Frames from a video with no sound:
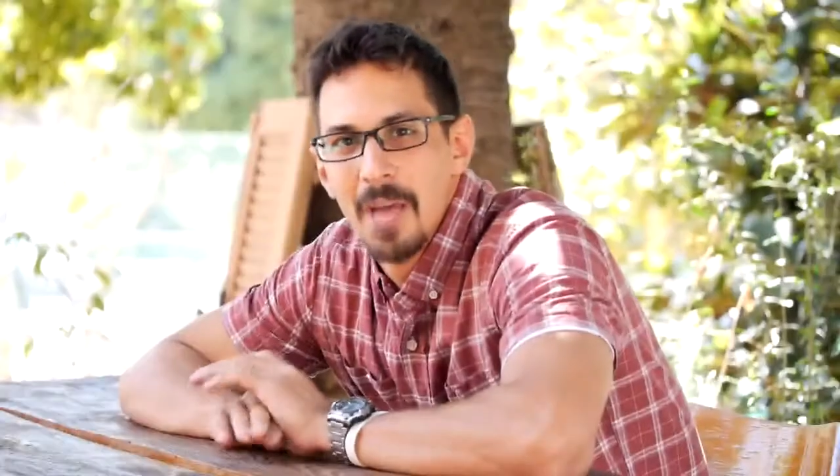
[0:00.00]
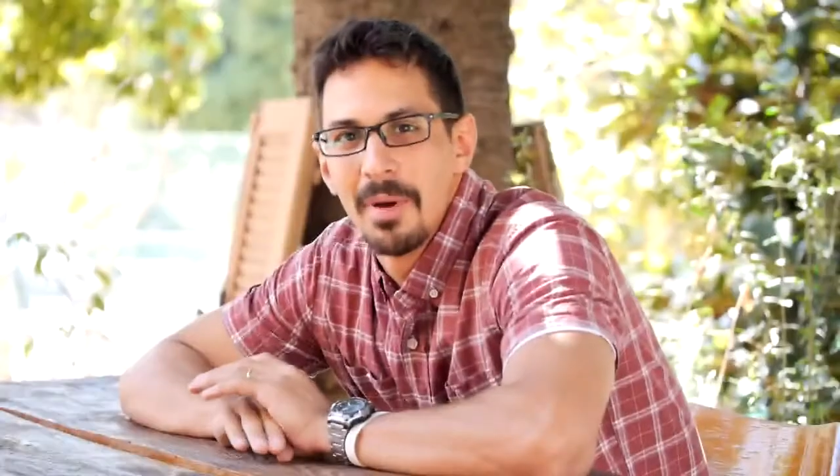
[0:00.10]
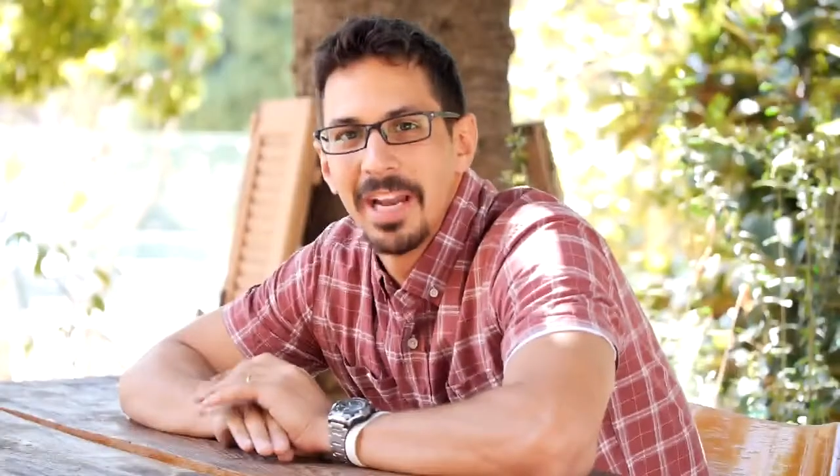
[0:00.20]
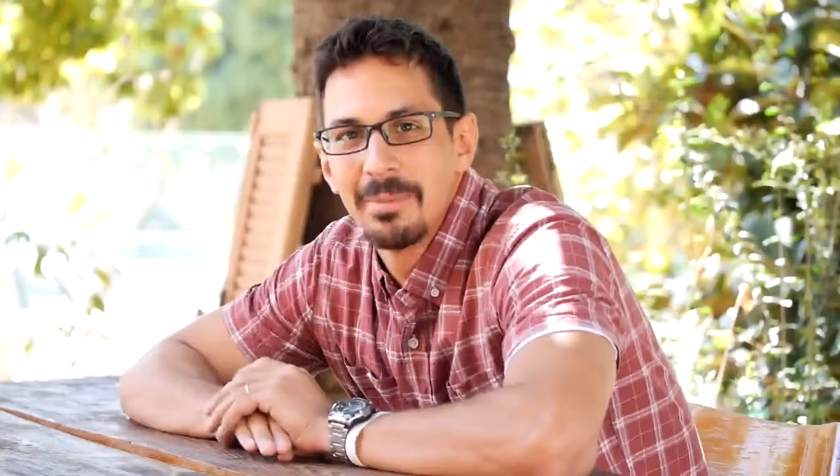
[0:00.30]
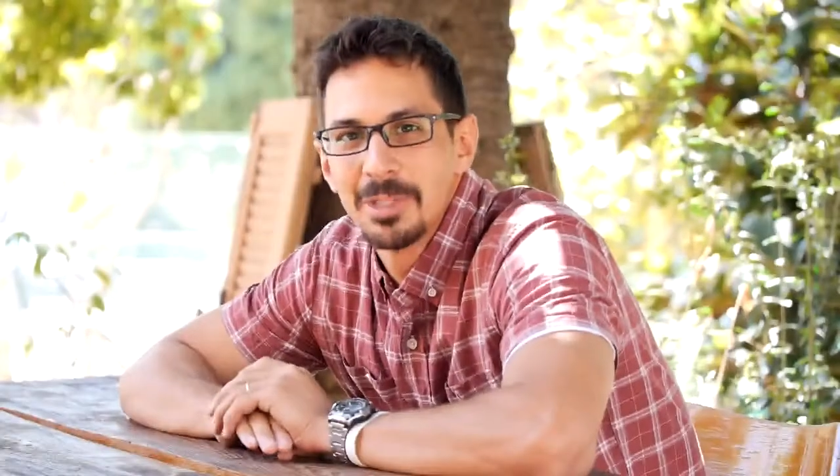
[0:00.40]

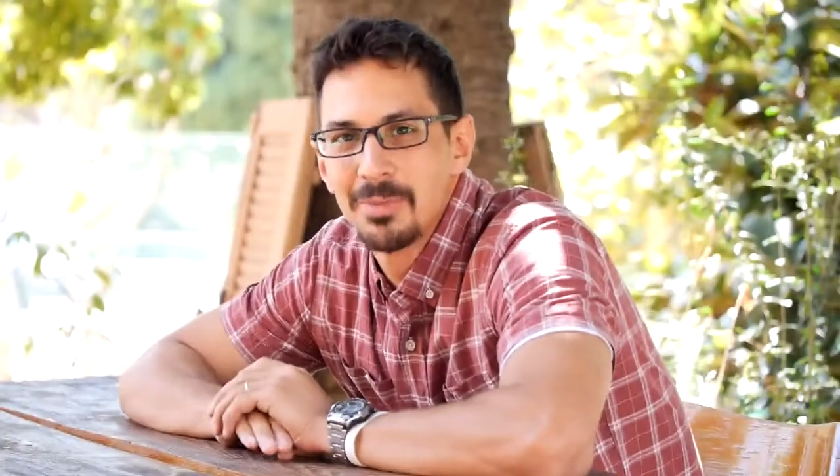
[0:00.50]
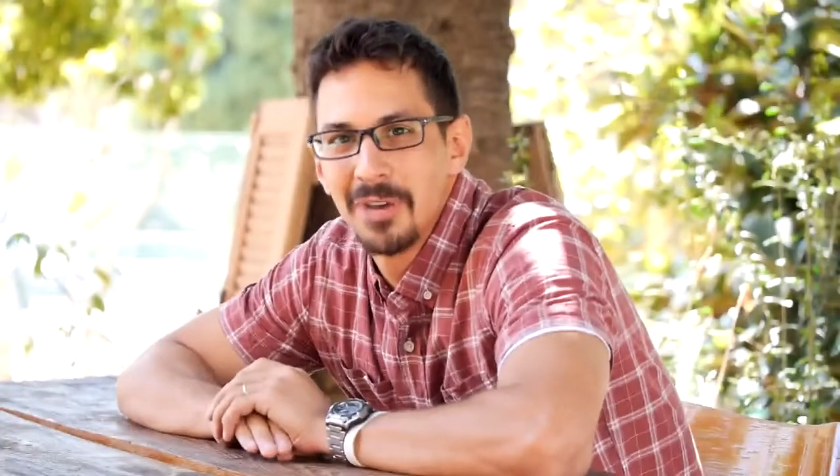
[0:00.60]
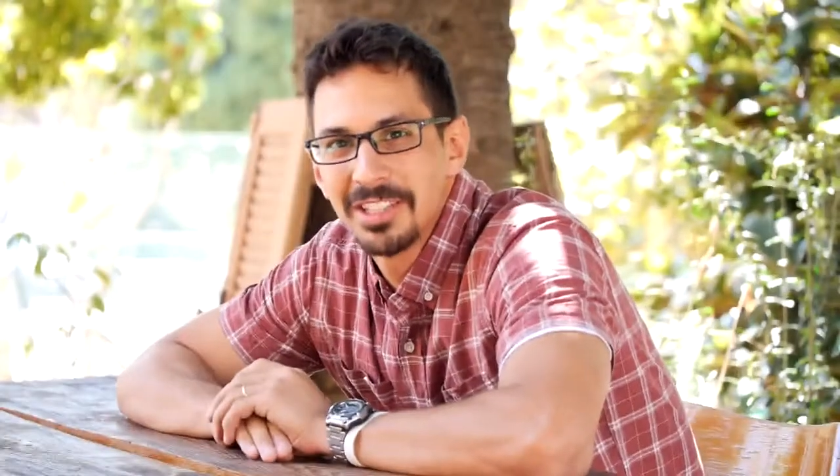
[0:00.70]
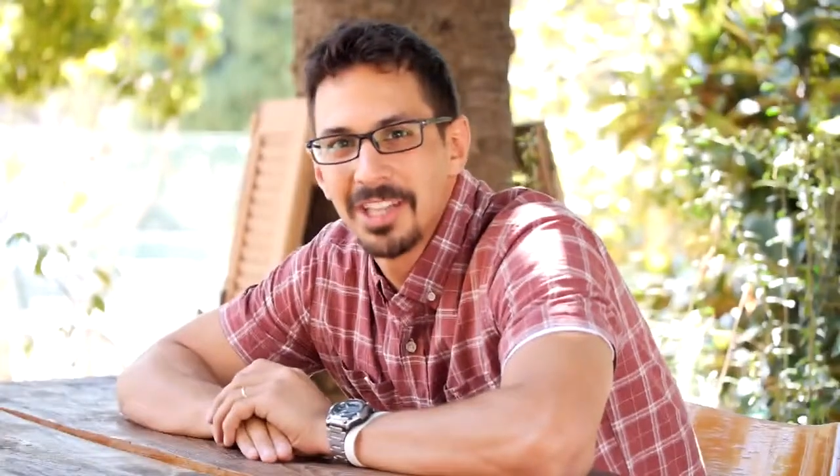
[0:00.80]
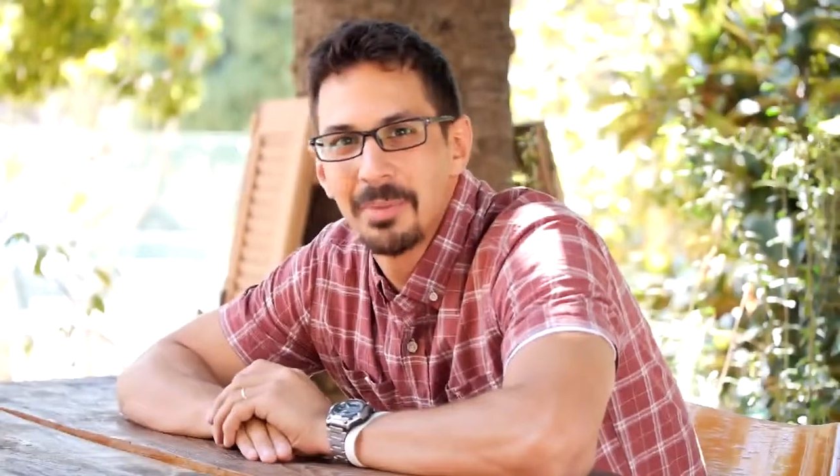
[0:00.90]
My name is
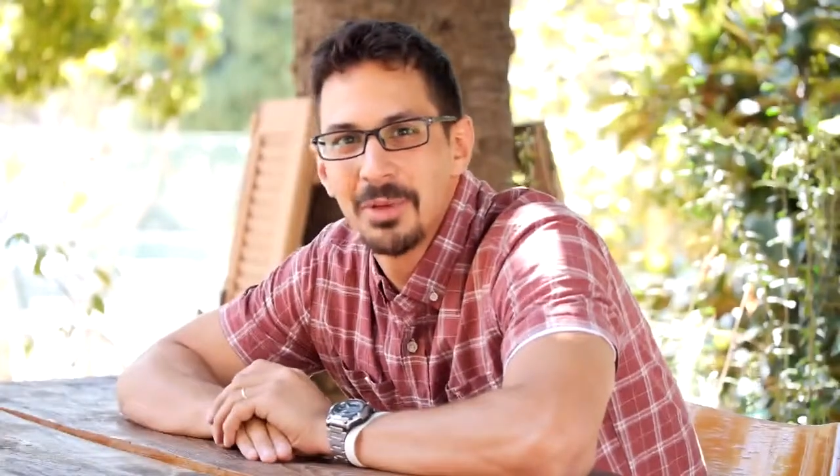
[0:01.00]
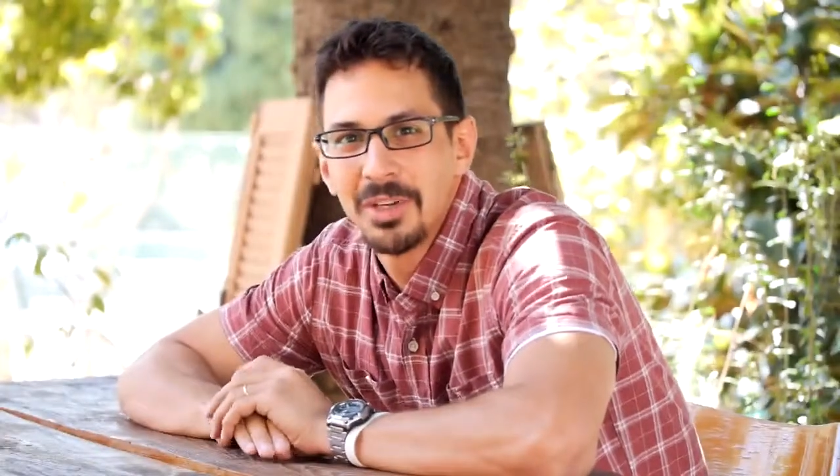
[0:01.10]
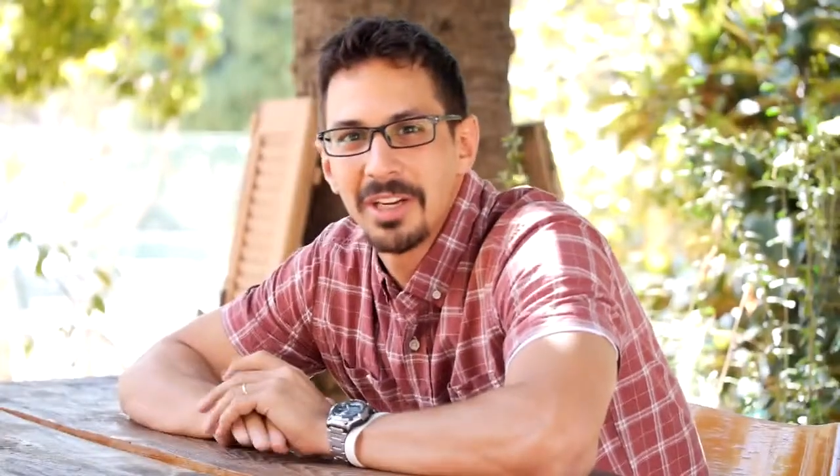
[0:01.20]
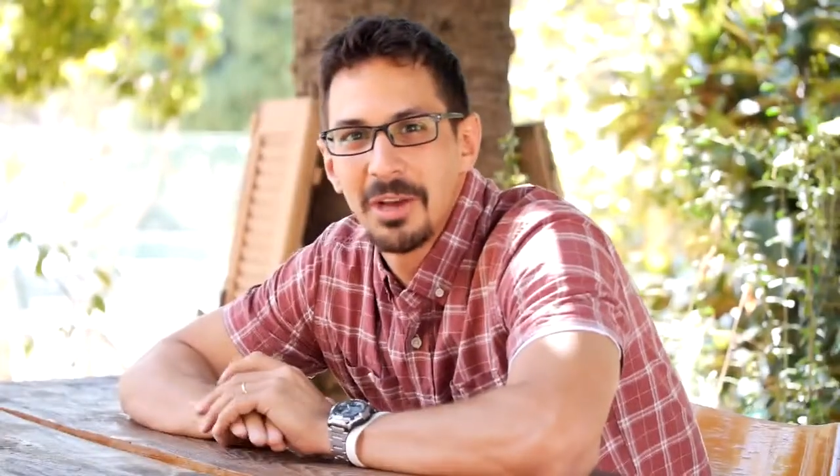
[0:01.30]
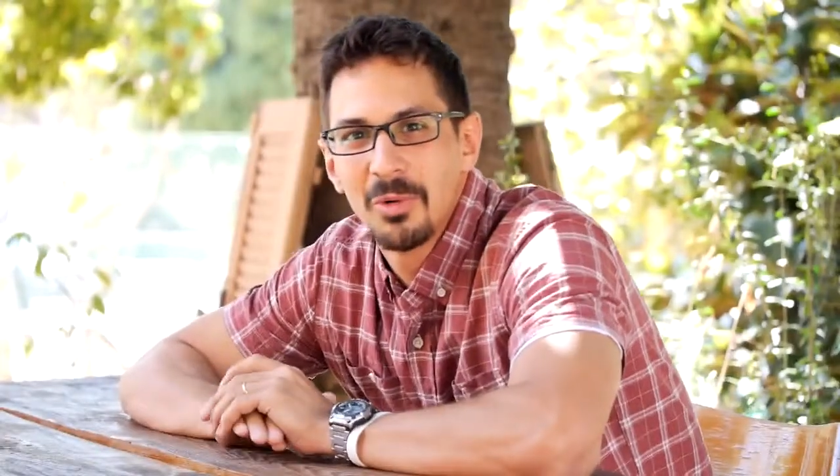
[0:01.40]
Brent
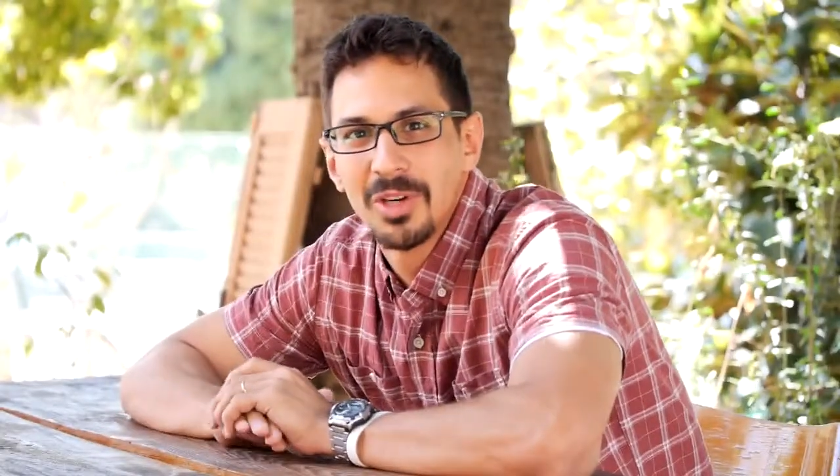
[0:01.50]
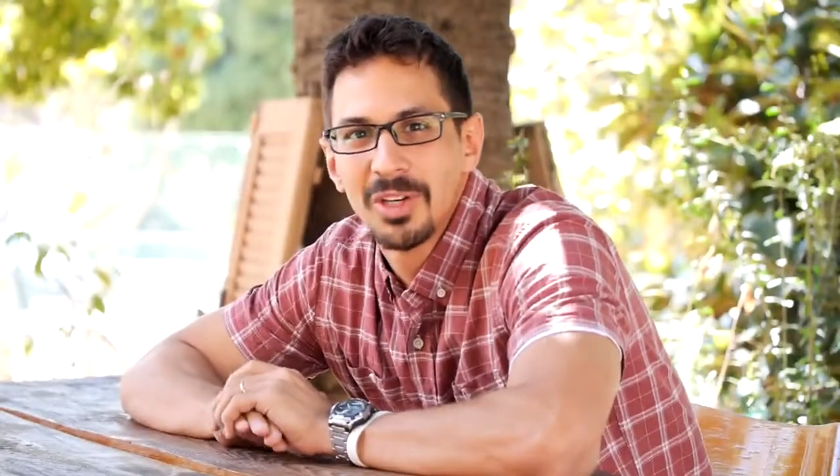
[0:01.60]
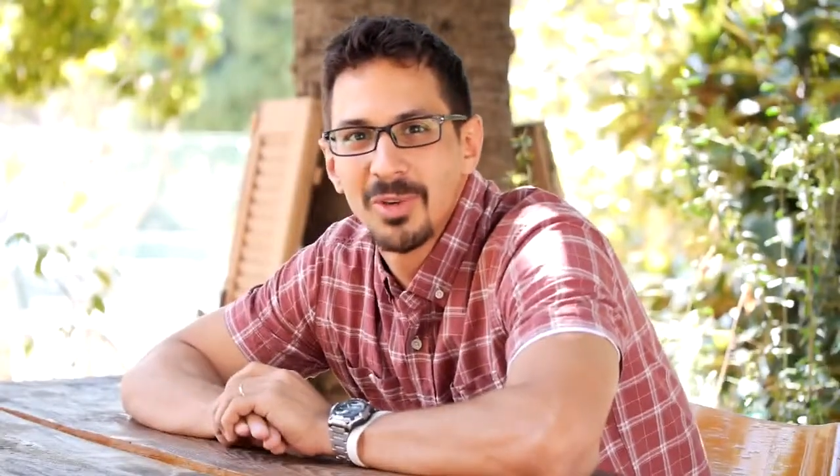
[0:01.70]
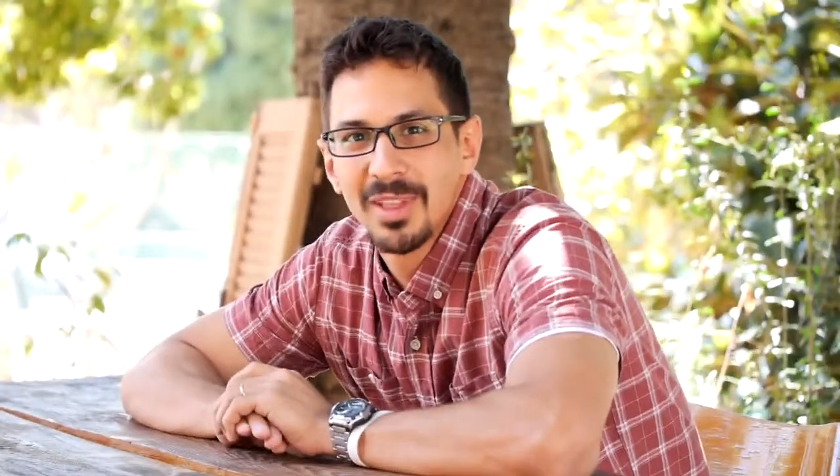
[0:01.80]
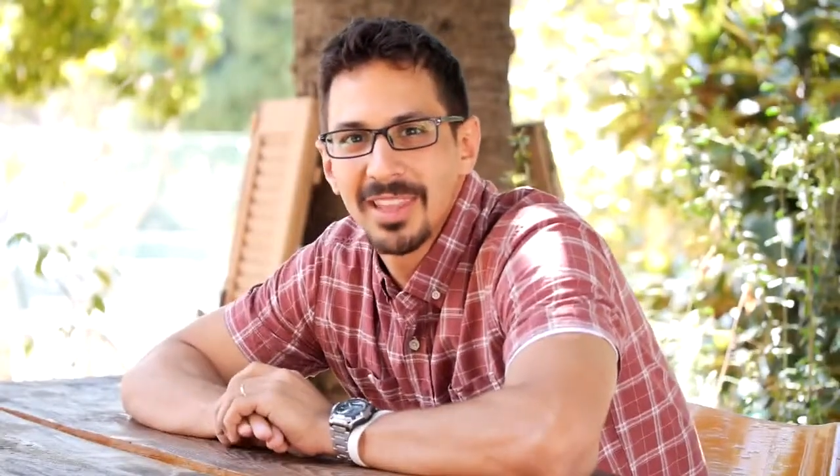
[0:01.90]
Hammoud, and I
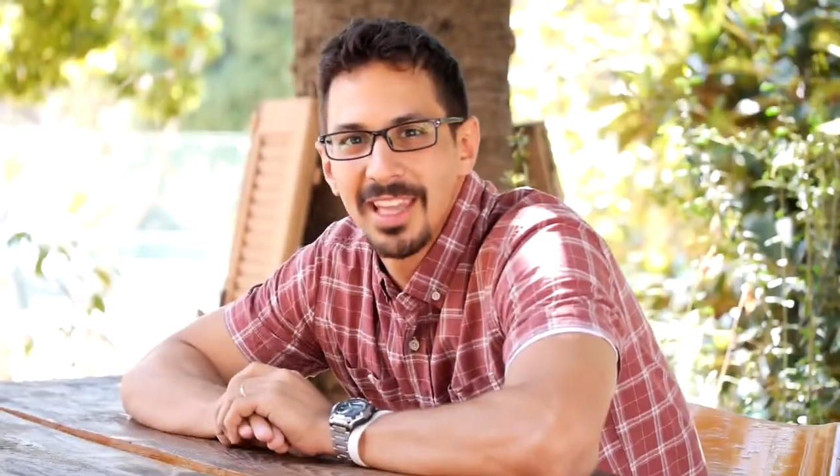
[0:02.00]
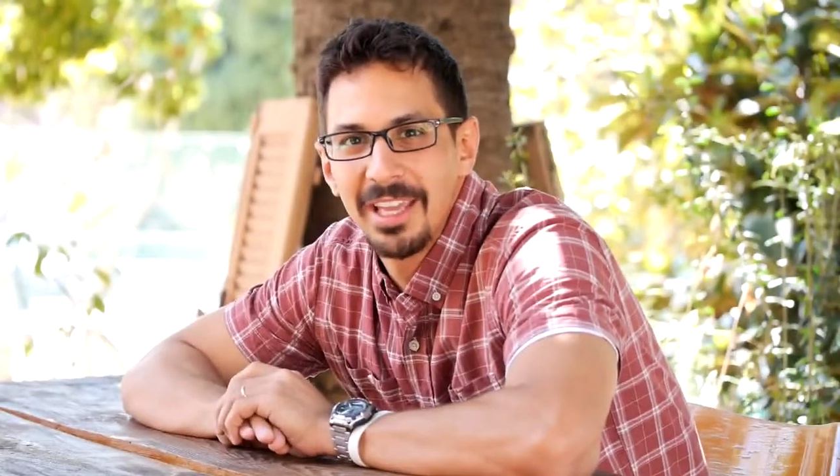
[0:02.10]
work with